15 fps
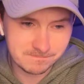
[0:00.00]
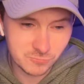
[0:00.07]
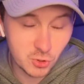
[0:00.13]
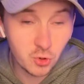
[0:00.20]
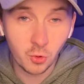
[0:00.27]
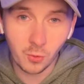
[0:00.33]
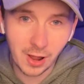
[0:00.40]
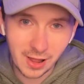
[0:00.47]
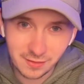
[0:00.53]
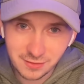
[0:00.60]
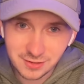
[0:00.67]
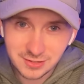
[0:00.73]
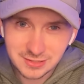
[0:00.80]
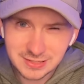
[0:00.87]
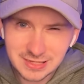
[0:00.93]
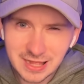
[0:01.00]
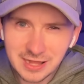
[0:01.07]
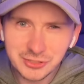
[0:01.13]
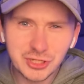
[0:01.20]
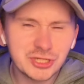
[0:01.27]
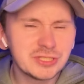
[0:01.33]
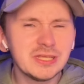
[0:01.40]
Koala,
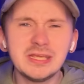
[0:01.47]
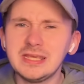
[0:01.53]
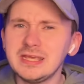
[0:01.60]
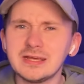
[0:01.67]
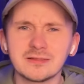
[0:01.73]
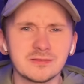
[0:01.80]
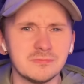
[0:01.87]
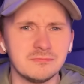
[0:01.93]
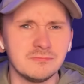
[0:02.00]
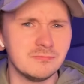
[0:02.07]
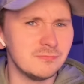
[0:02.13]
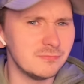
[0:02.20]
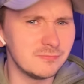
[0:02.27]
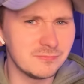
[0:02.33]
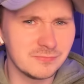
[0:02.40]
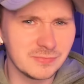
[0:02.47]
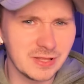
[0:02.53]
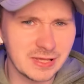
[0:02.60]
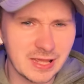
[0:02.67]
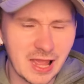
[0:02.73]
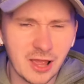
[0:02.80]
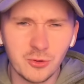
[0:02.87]
just to hear them,
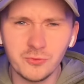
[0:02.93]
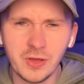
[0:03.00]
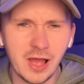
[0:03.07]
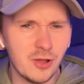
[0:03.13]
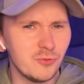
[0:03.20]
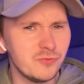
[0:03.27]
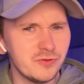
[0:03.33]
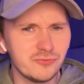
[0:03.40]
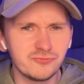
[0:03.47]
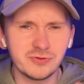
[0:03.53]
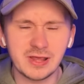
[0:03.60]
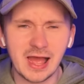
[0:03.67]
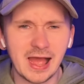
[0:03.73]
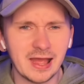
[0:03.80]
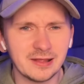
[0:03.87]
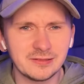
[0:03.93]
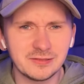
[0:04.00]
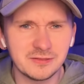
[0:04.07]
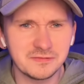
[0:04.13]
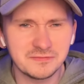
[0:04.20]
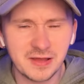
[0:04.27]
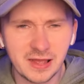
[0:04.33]
like, how they react to
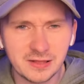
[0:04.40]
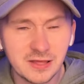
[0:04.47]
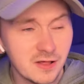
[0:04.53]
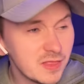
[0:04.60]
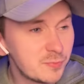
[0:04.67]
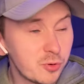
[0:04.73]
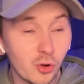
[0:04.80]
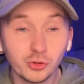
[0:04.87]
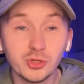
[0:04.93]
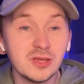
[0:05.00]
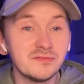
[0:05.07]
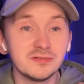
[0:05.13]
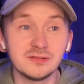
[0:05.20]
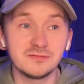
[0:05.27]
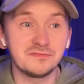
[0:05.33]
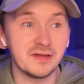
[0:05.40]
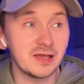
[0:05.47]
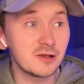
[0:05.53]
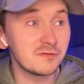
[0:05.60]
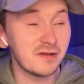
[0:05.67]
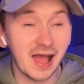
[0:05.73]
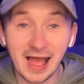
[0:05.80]
the fact, they probably don't even
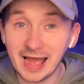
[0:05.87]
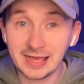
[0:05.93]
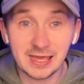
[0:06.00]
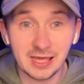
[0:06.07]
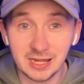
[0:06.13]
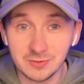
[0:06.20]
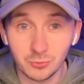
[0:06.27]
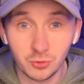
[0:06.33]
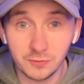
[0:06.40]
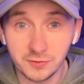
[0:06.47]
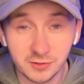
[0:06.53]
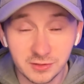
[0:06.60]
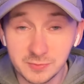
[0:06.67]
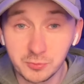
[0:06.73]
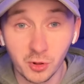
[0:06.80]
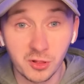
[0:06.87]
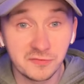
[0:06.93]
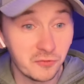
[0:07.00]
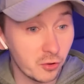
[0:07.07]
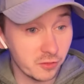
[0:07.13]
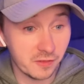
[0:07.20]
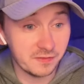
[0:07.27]
think of Haki anymore. They probably
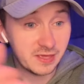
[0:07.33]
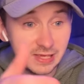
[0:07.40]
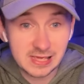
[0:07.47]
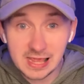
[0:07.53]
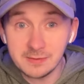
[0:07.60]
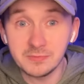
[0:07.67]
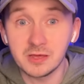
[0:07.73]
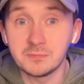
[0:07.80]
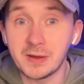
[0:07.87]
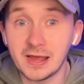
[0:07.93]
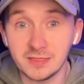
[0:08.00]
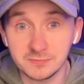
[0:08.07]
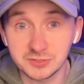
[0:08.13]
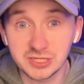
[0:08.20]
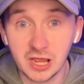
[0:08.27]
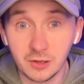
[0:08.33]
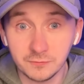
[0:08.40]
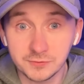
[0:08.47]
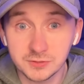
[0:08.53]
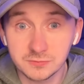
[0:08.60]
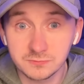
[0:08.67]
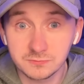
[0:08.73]
thought that they came there by
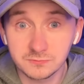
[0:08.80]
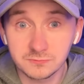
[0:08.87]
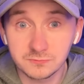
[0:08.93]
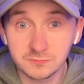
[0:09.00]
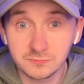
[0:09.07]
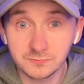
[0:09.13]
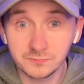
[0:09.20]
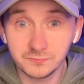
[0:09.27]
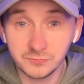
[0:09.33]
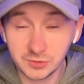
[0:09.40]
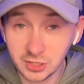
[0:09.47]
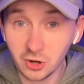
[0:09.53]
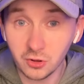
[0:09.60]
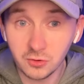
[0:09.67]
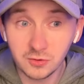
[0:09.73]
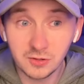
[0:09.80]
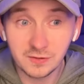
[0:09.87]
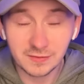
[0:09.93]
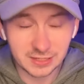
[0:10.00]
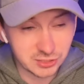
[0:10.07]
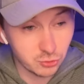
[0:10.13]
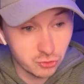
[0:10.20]
themselves. You know?
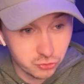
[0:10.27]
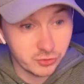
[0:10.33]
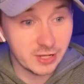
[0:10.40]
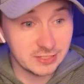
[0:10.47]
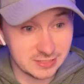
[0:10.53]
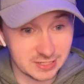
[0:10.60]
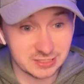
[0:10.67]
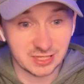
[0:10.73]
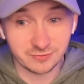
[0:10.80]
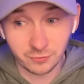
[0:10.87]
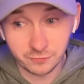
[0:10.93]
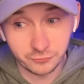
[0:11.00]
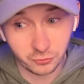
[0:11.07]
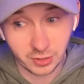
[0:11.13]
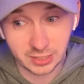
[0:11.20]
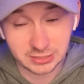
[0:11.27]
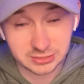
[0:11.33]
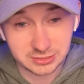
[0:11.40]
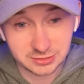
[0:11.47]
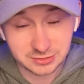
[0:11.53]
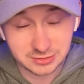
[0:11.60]
That's how crazy this devil fruit is.